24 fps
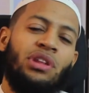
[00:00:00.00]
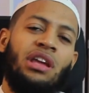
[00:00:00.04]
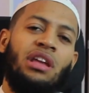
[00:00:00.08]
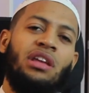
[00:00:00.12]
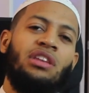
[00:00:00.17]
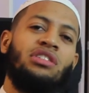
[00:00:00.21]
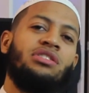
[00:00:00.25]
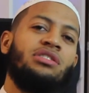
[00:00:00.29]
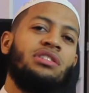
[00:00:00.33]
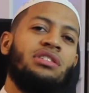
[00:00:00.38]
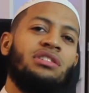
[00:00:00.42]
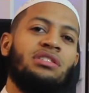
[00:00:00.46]

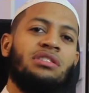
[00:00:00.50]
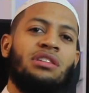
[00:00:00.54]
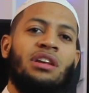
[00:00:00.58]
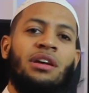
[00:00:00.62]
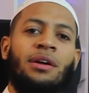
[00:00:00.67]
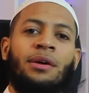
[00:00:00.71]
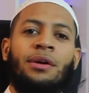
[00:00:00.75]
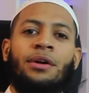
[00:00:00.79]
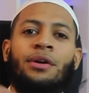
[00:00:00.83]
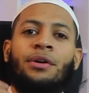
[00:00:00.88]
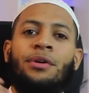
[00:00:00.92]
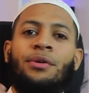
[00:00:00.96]
they just
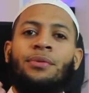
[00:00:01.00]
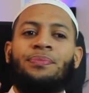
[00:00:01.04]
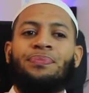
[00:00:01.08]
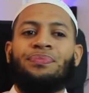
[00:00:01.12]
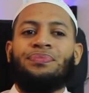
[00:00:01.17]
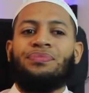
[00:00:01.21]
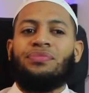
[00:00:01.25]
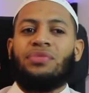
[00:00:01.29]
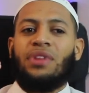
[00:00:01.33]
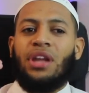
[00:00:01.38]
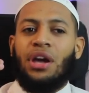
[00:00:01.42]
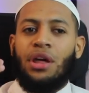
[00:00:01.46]

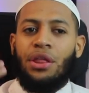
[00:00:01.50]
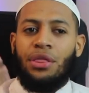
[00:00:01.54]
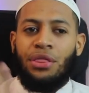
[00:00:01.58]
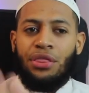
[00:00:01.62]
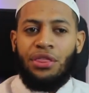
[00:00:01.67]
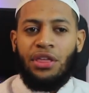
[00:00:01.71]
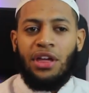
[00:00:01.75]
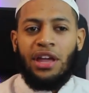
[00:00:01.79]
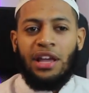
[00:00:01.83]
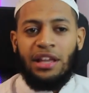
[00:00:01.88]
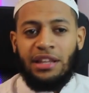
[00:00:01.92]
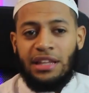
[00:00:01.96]

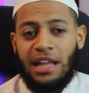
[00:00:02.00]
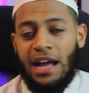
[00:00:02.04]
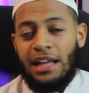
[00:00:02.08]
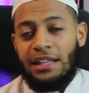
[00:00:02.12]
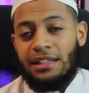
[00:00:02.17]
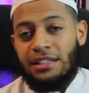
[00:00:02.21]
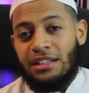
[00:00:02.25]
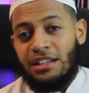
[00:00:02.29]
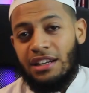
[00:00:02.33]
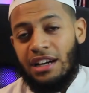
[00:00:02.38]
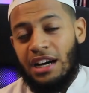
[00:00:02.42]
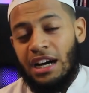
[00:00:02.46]
think
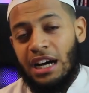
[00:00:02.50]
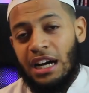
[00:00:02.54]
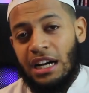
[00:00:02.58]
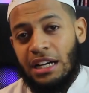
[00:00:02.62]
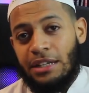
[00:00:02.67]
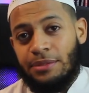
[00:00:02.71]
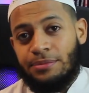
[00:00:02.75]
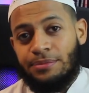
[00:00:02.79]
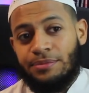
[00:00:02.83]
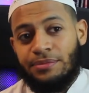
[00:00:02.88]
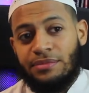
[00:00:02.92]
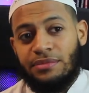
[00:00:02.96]
that
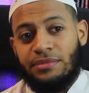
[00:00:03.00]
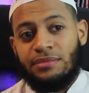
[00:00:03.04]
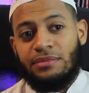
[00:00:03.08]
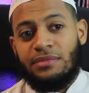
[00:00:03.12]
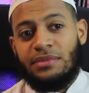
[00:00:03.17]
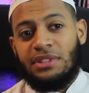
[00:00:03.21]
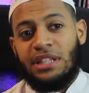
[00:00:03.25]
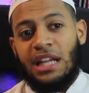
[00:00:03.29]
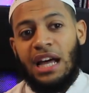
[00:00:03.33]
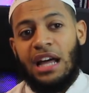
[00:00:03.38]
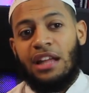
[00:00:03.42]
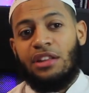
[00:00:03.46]

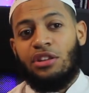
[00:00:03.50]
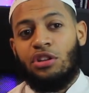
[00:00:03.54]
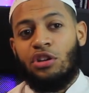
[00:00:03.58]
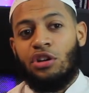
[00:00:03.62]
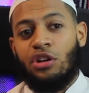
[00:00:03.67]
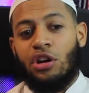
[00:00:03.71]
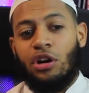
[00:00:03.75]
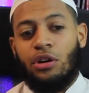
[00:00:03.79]
that